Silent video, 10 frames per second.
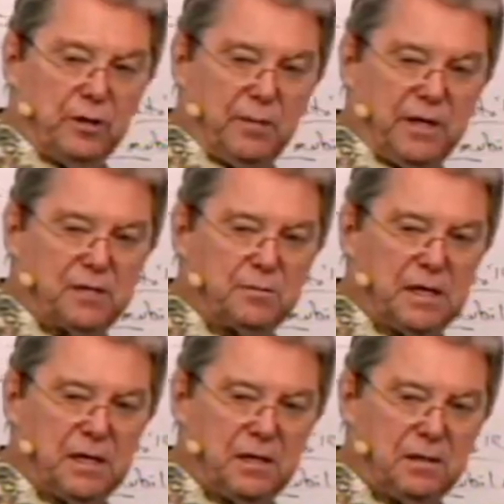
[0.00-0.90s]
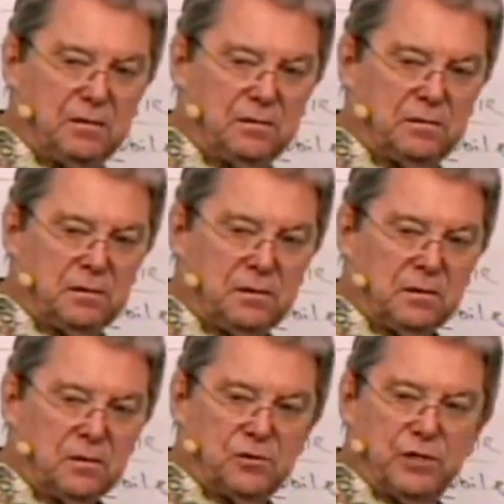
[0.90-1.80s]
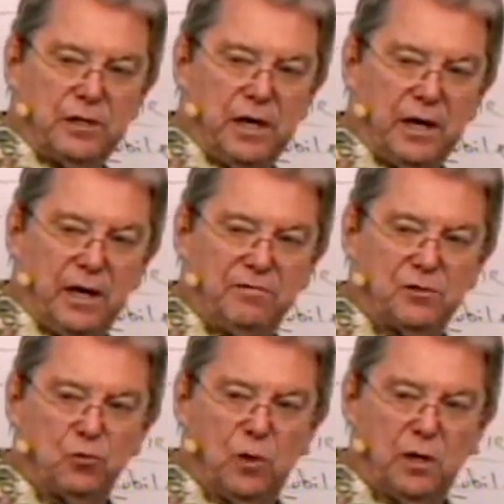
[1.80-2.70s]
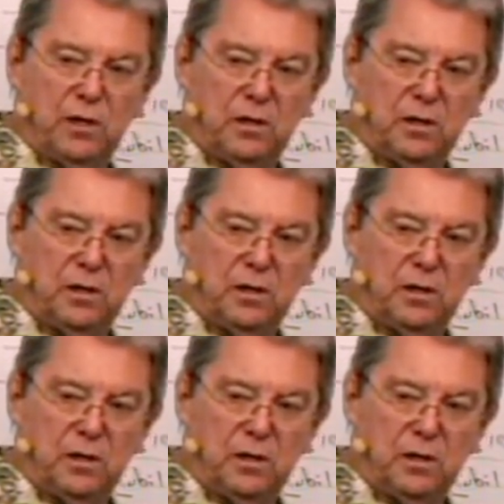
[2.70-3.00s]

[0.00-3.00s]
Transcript: a man's mind because he can't have his way?